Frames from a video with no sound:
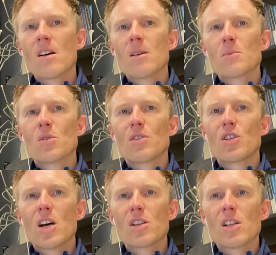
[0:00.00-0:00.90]
So the
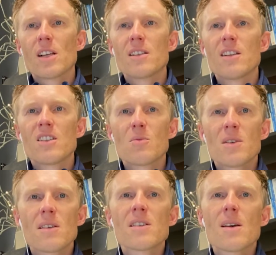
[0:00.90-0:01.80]
charge collected needs to be
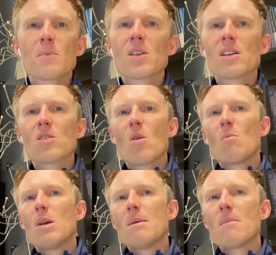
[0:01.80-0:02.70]
the same. So that's called
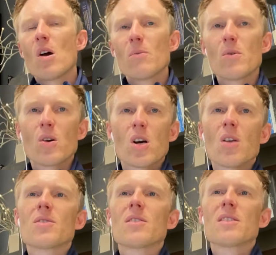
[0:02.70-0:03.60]
beam output
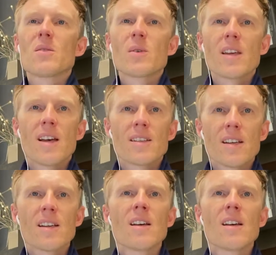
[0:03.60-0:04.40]
constancy with gating.